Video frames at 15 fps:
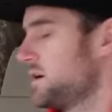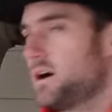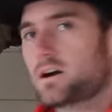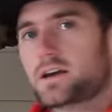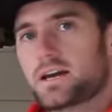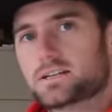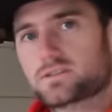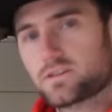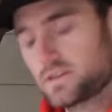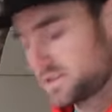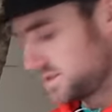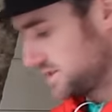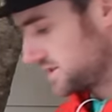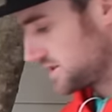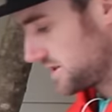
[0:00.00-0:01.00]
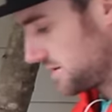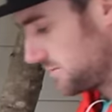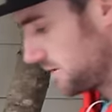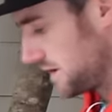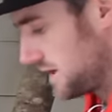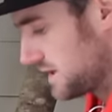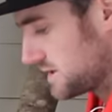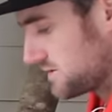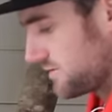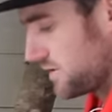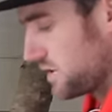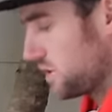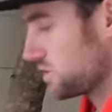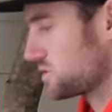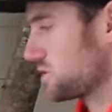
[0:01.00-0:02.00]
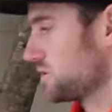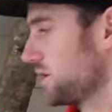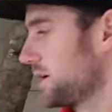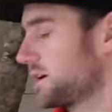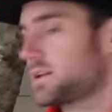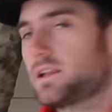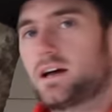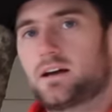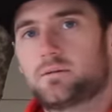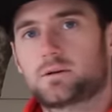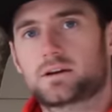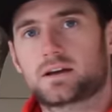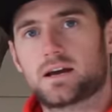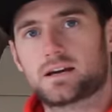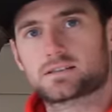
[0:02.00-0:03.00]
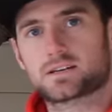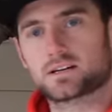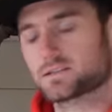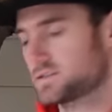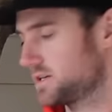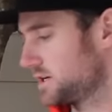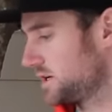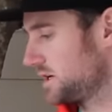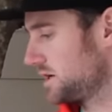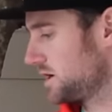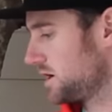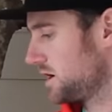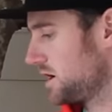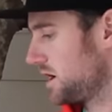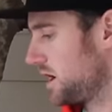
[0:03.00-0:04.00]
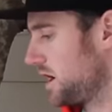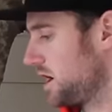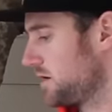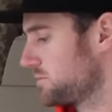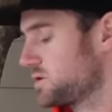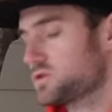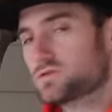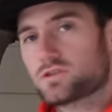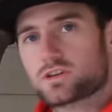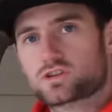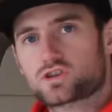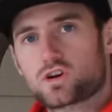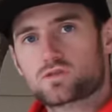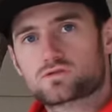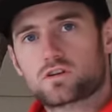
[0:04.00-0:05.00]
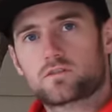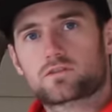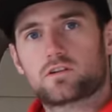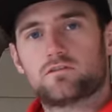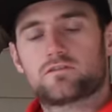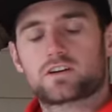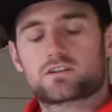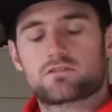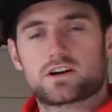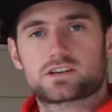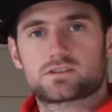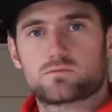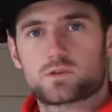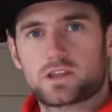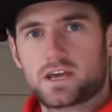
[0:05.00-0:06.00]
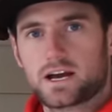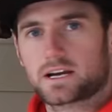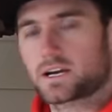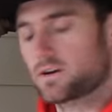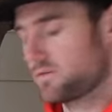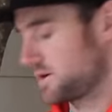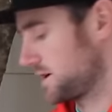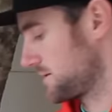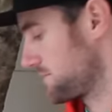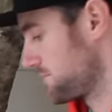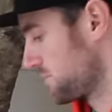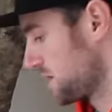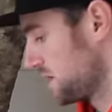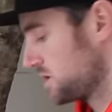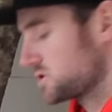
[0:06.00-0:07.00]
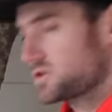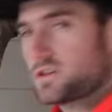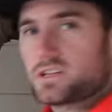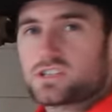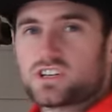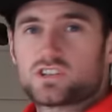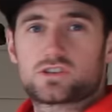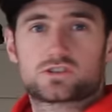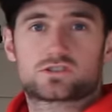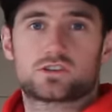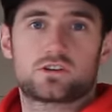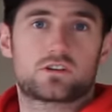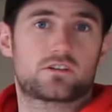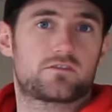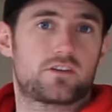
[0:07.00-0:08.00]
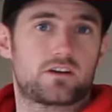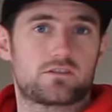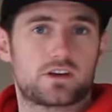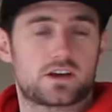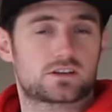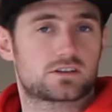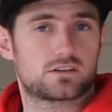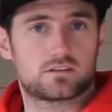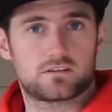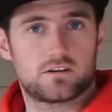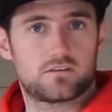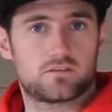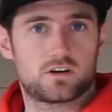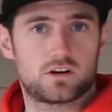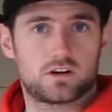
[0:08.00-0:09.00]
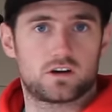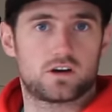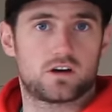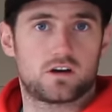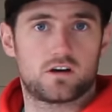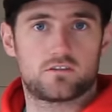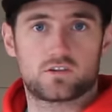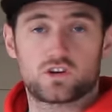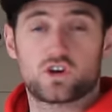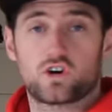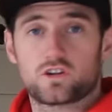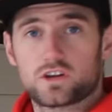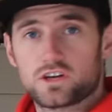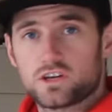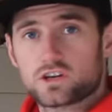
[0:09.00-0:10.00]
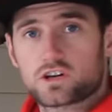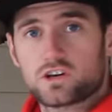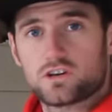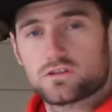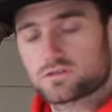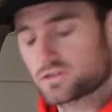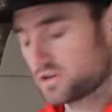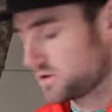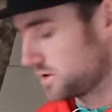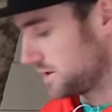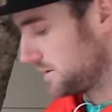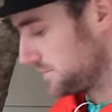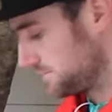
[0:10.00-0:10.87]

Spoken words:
Okay, so this system is for those who like climbing SRT using the choked off configuration with the anchoring. So this is just another variation of a knot that you can use to do it.